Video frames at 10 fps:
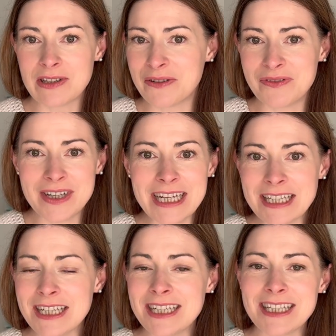of
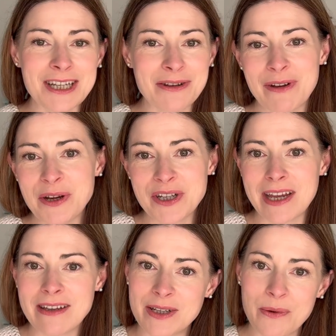knitters and
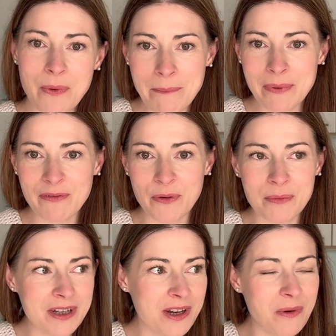crocheters who went before
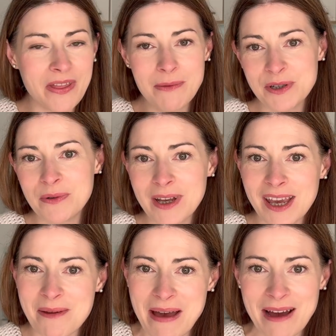me knew what they were talking
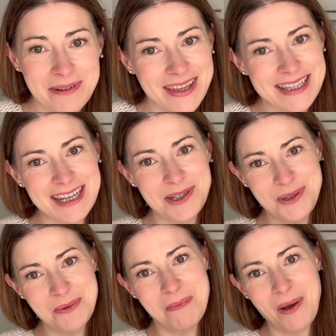about when they said you
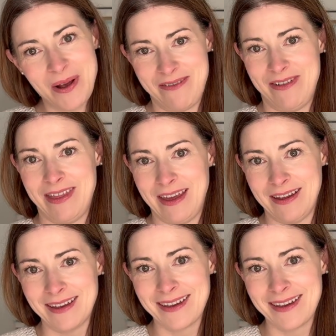should block everything?